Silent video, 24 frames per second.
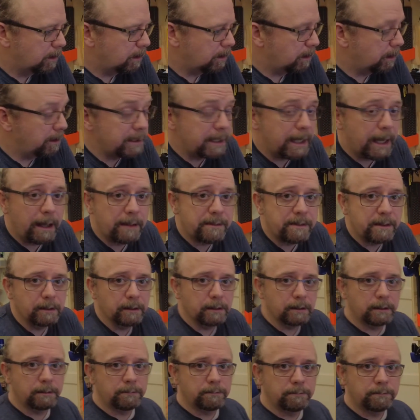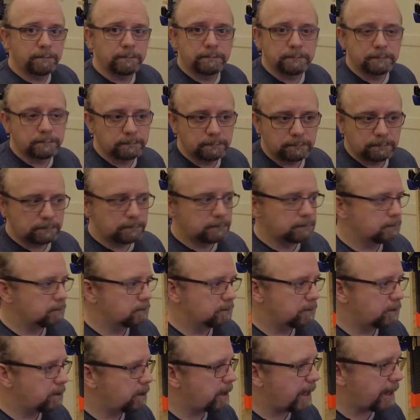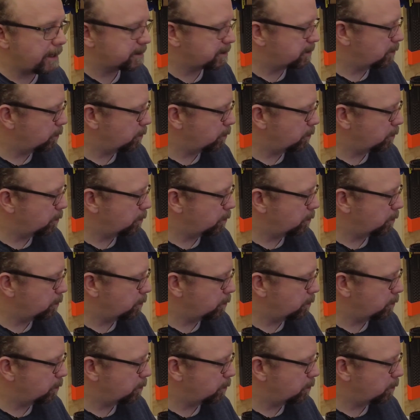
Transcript: And yeah, the next